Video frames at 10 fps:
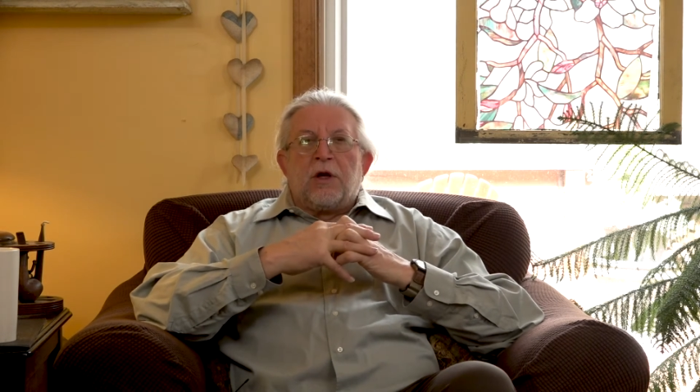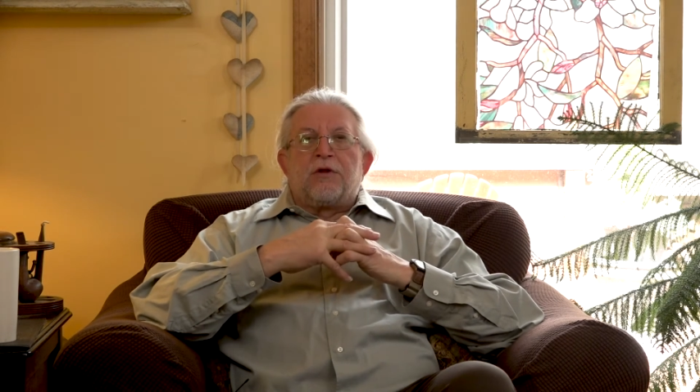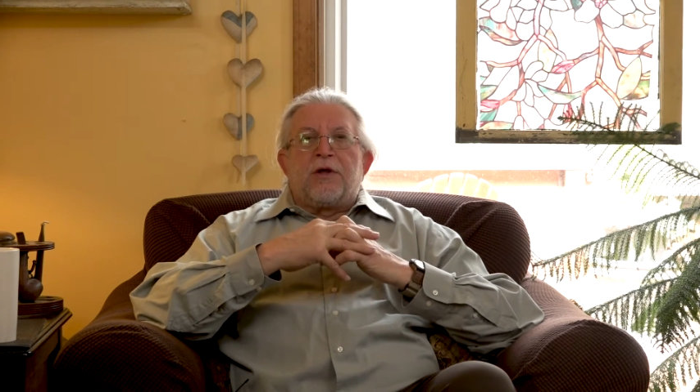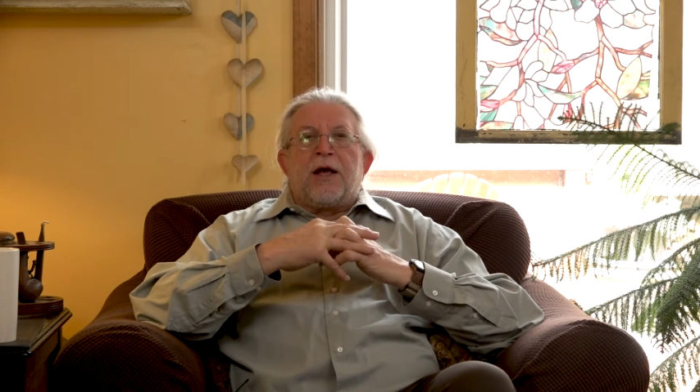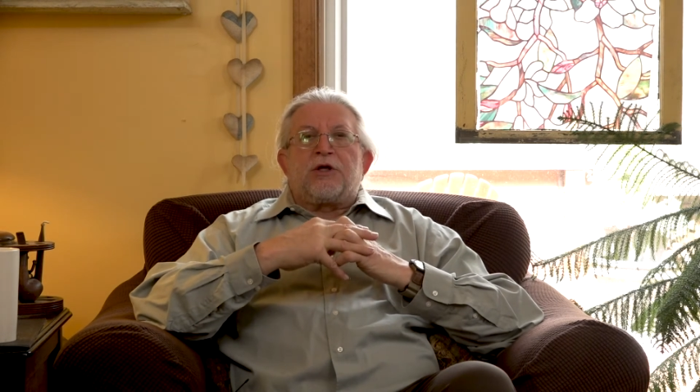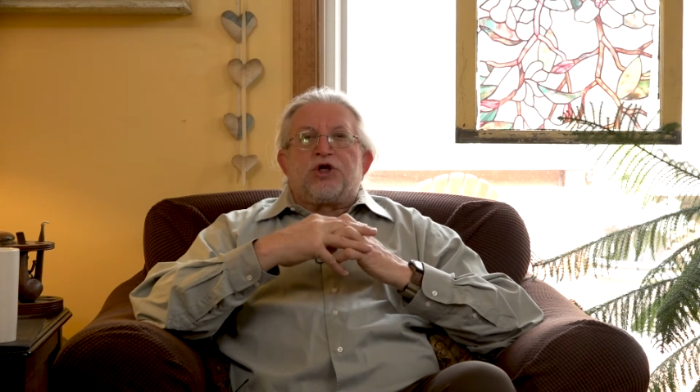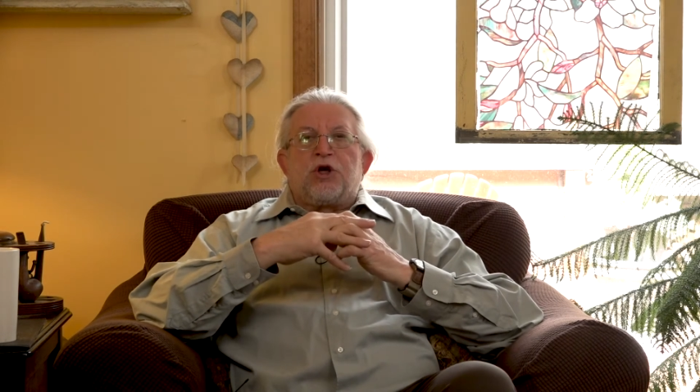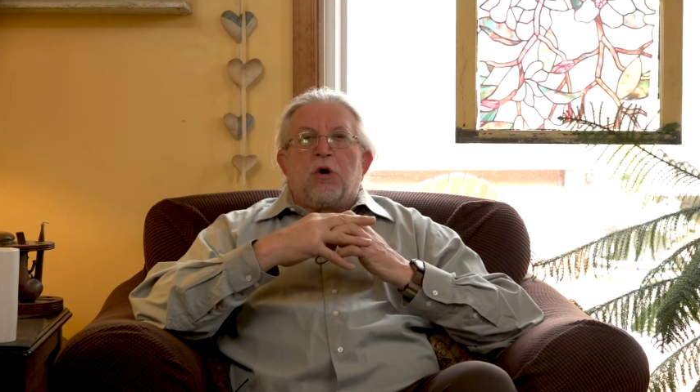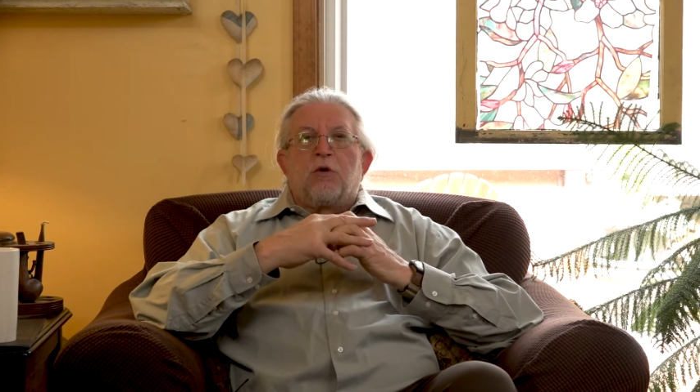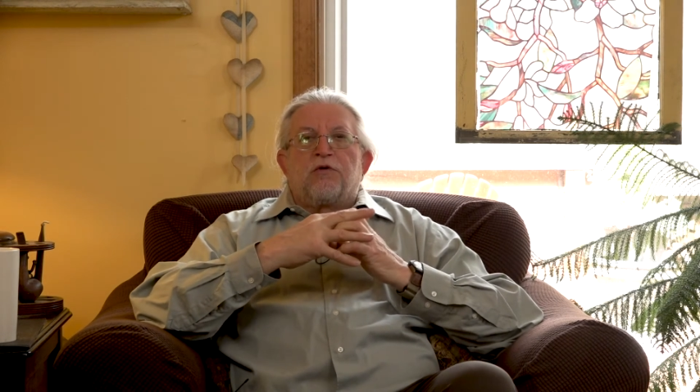that
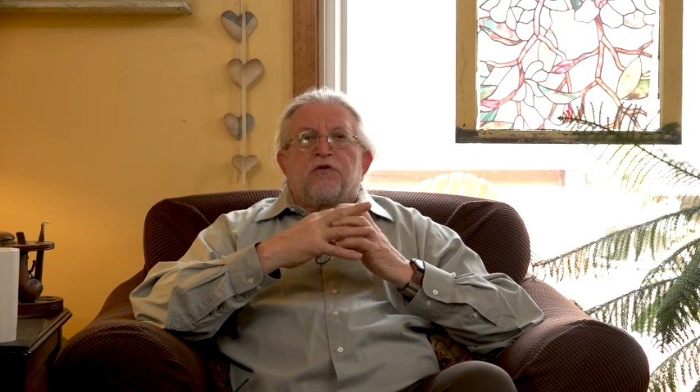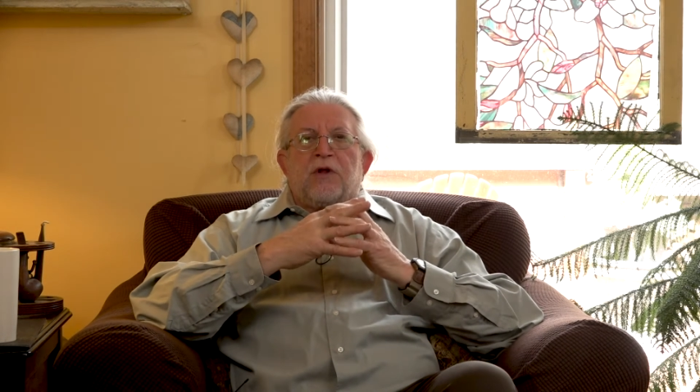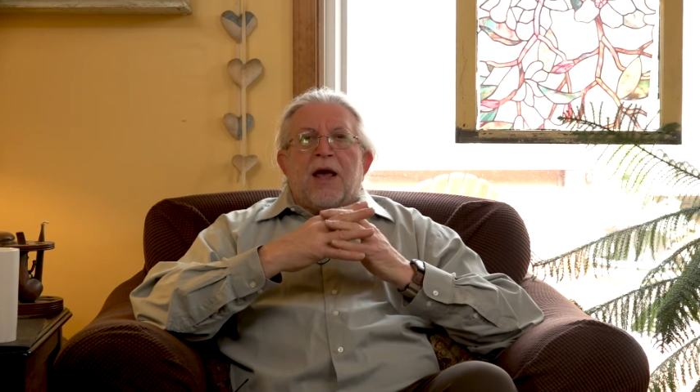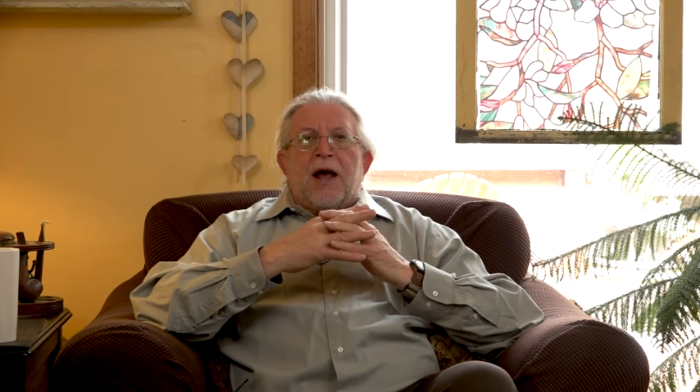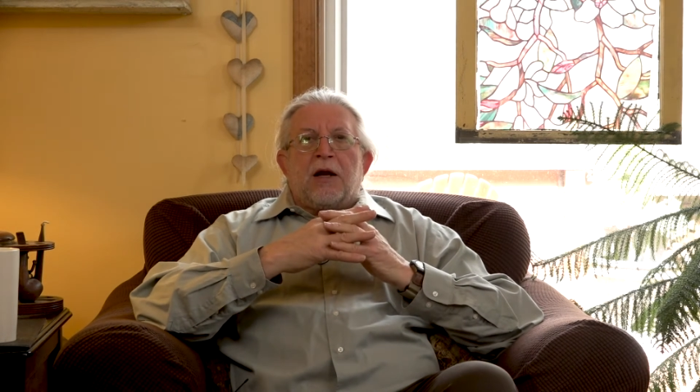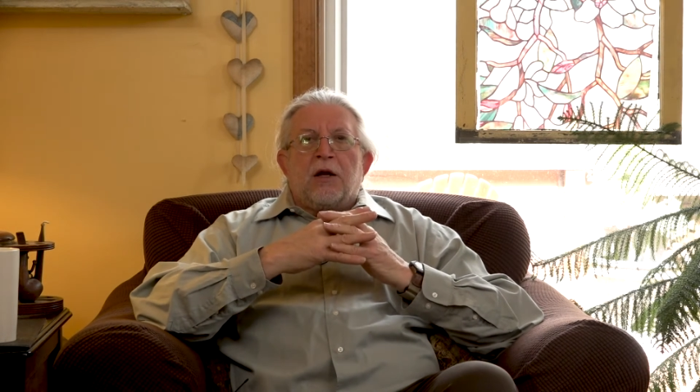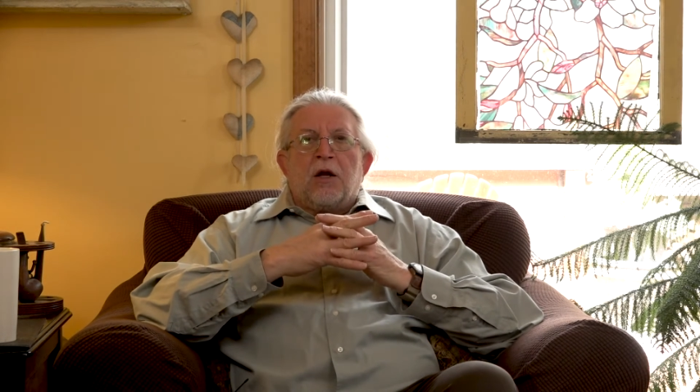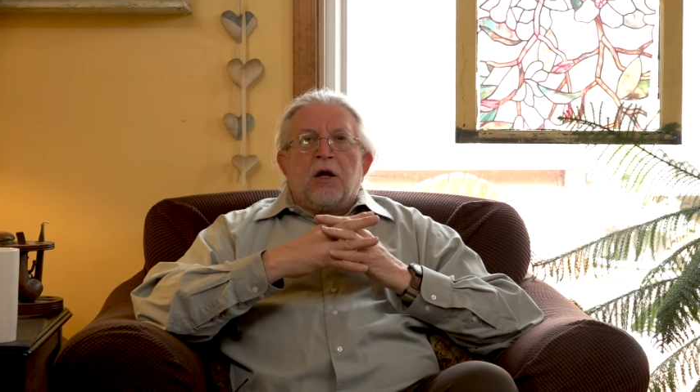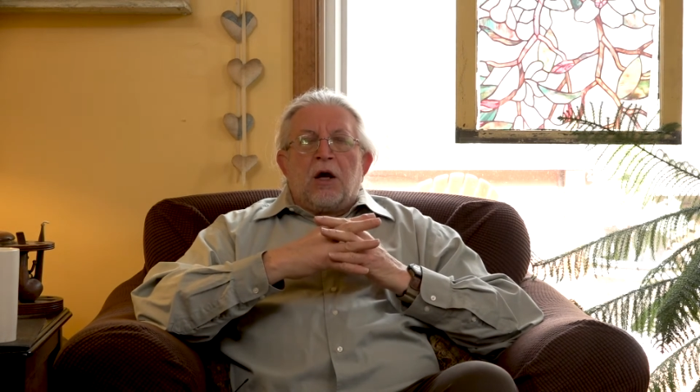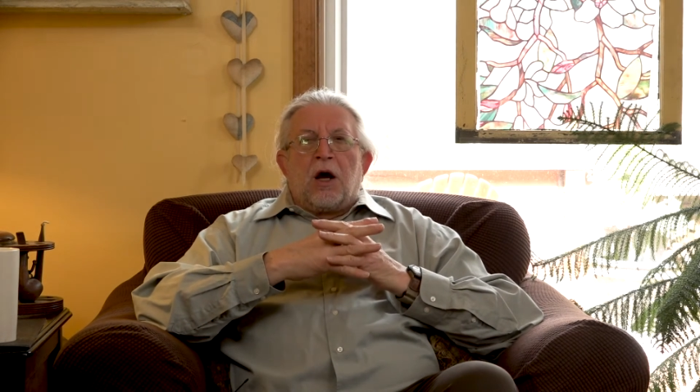shows that
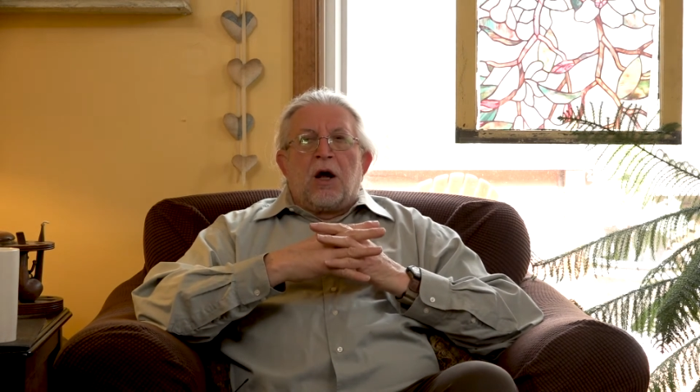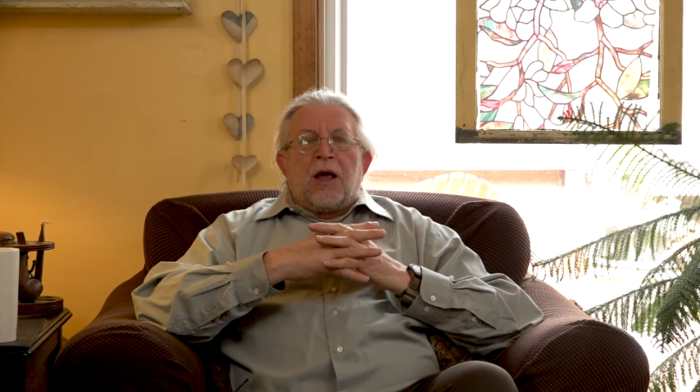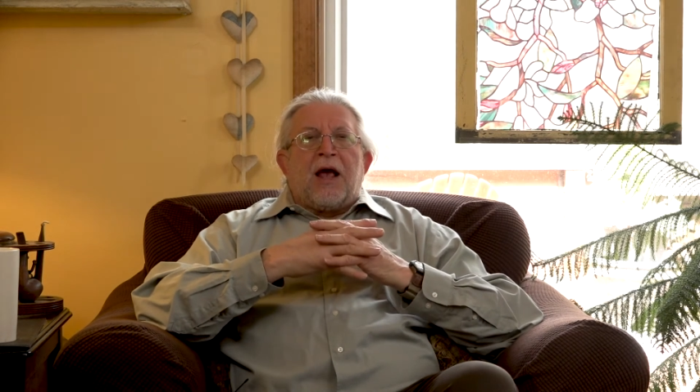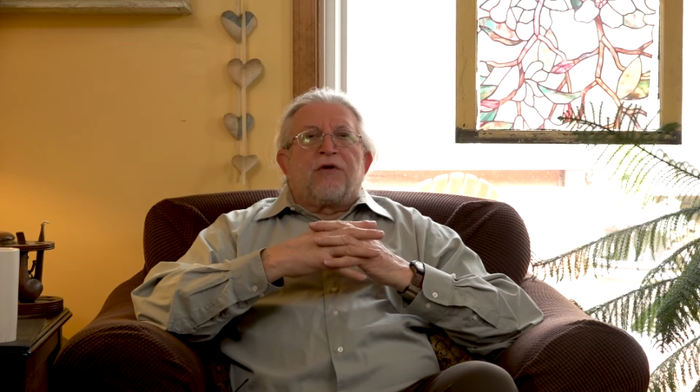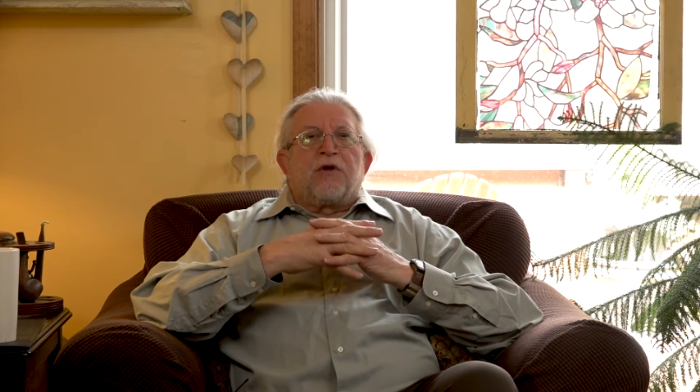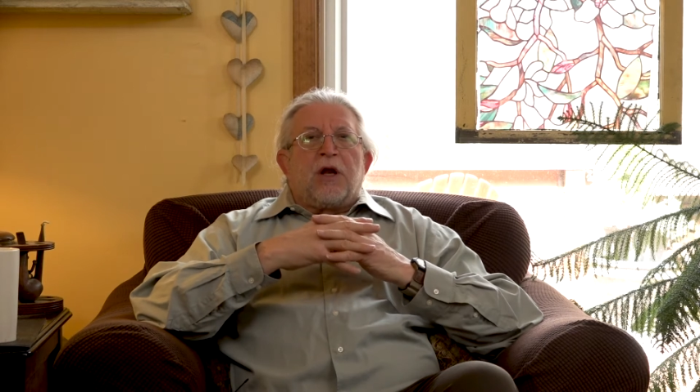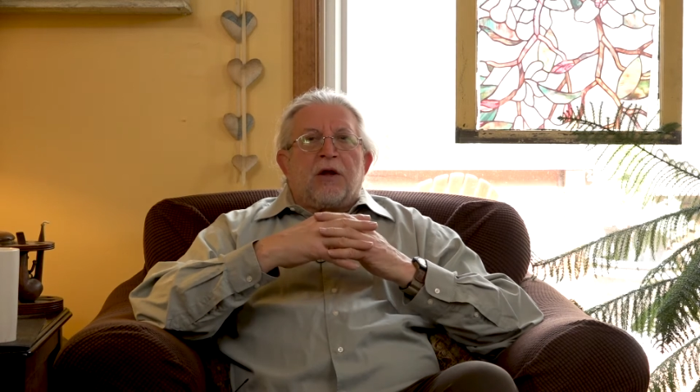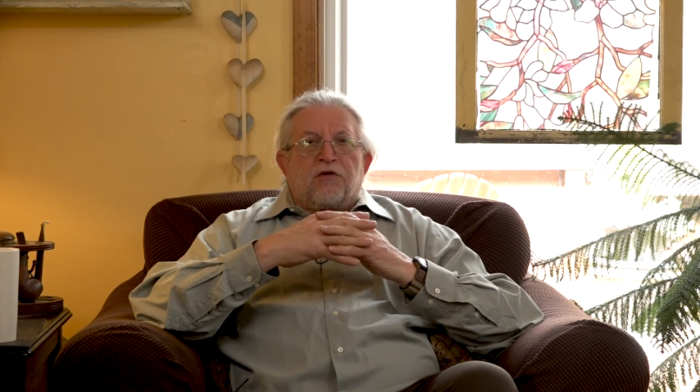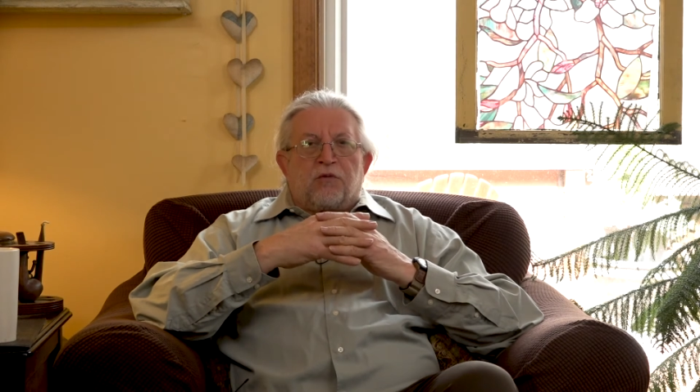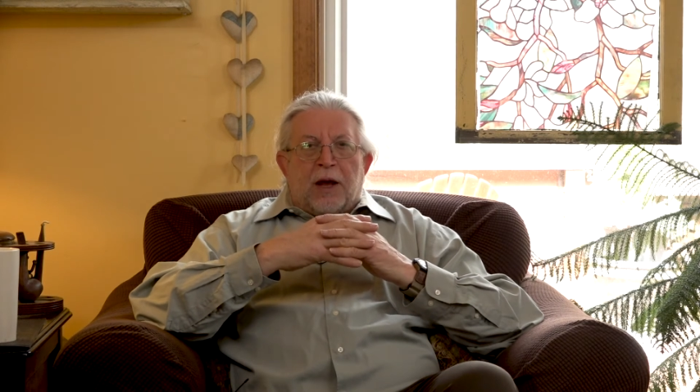as an
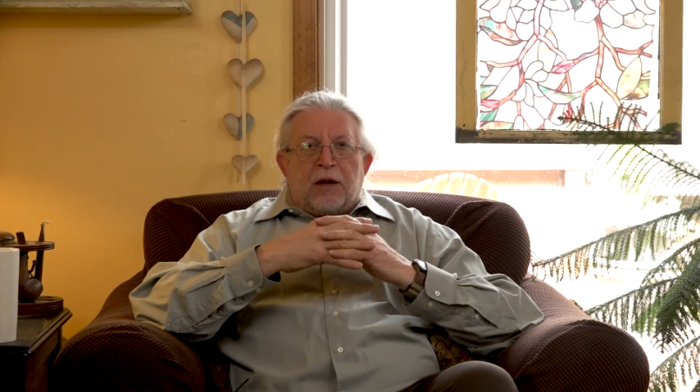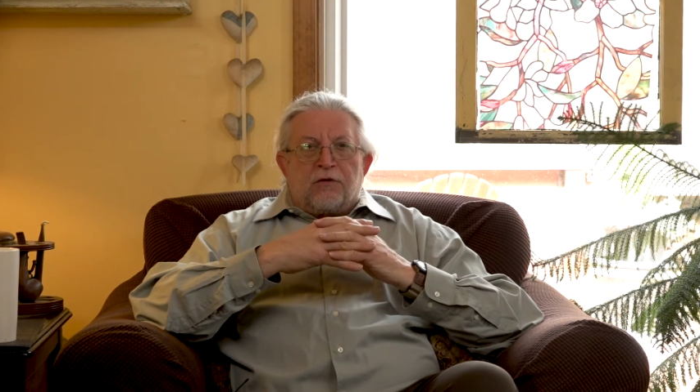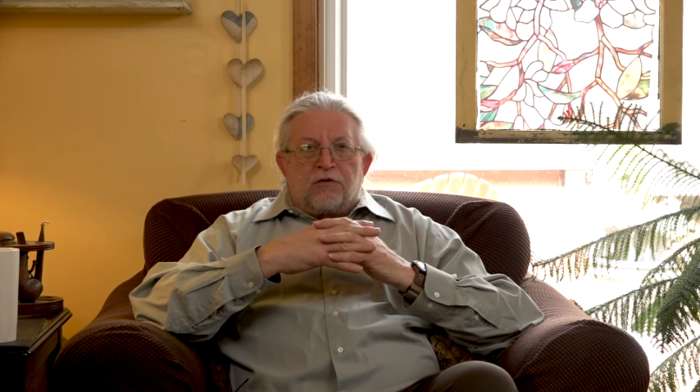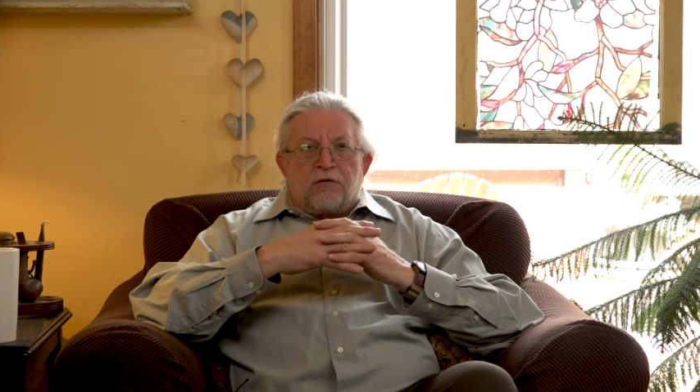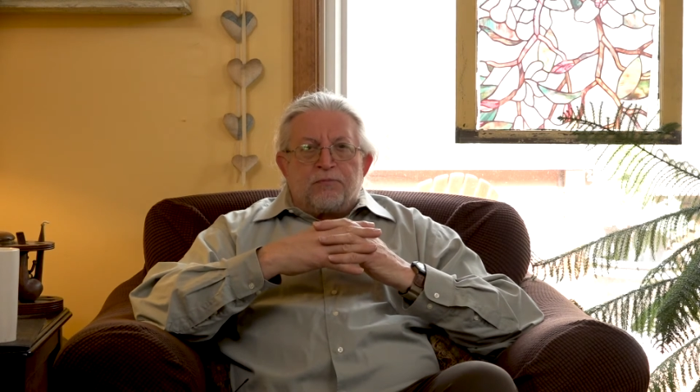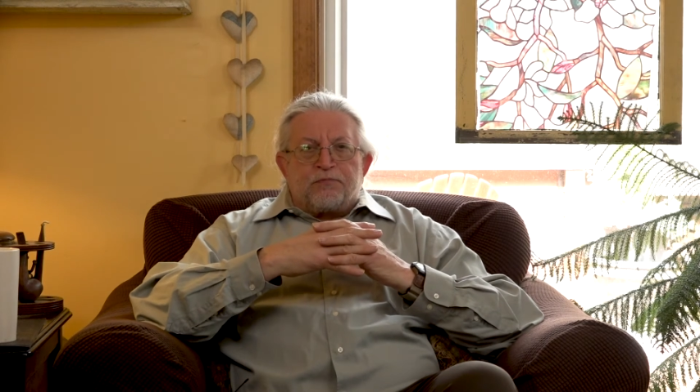expense.